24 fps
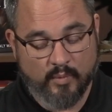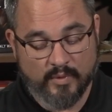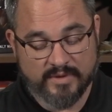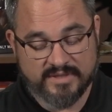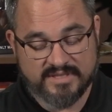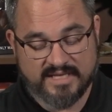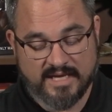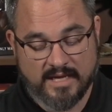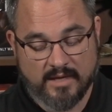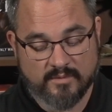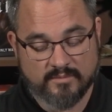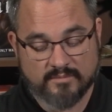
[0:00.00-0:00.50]
Boy
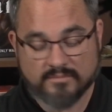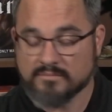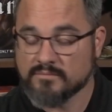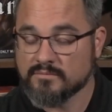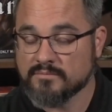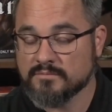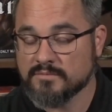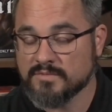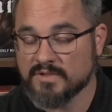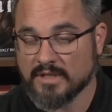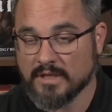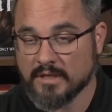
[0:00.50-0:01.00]
Scout,
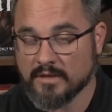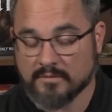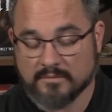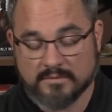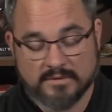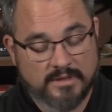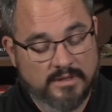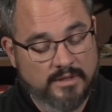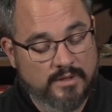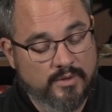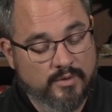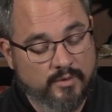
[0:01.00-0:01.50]

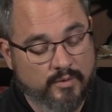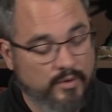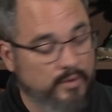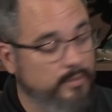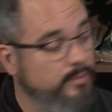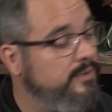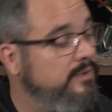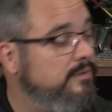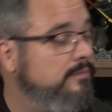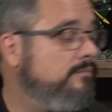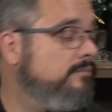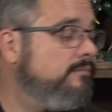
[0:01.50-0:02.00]
group.
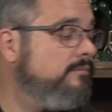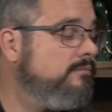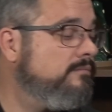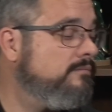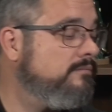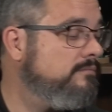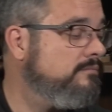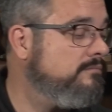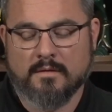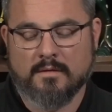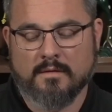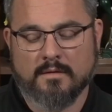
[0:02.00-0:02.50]

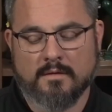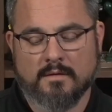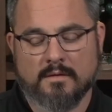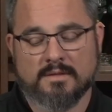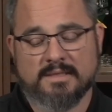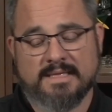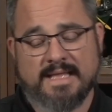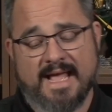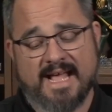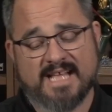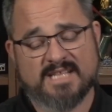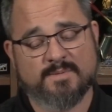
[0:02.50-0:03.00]

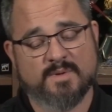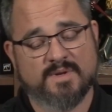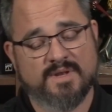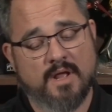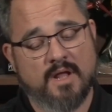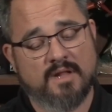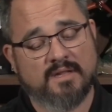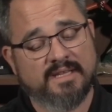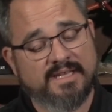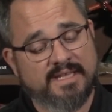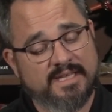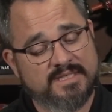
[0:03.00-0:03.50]
Last but
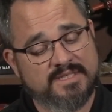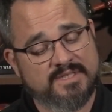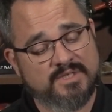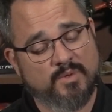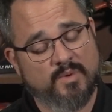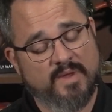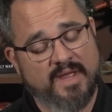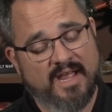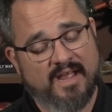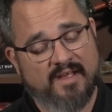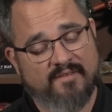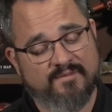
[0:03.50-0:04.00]
not least, you
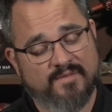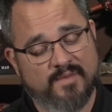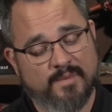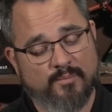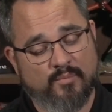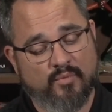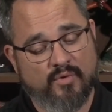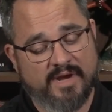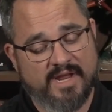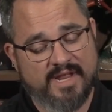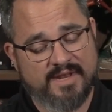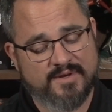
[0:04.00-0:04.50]
have the
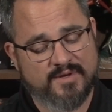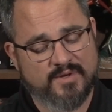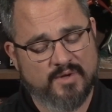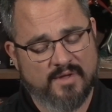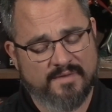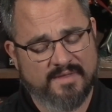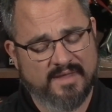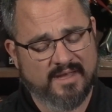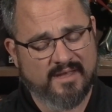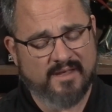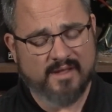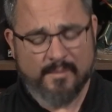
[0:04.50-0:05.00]
brand new, I
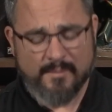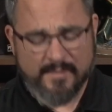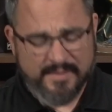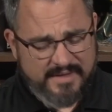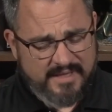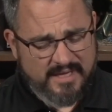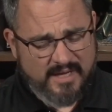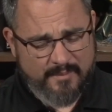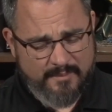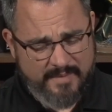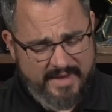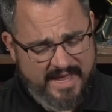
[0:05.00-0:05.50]
think, Company
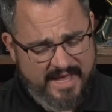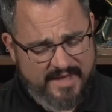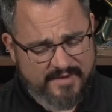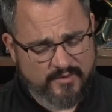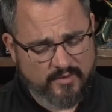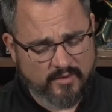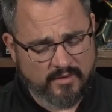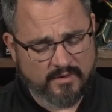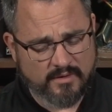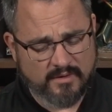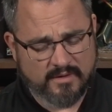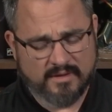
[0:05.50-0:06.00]
Command
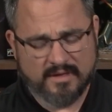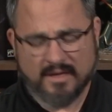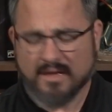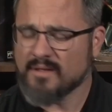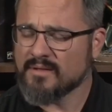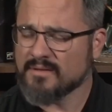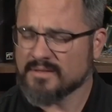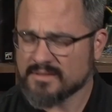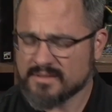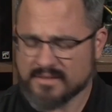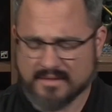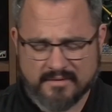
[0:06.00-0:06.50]
or
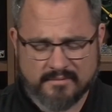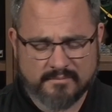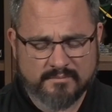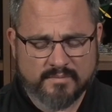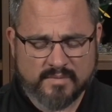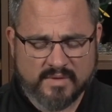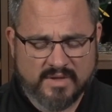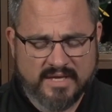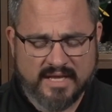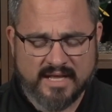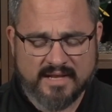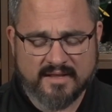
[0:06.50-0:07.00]

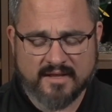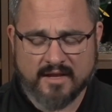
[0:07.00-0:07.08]
kit.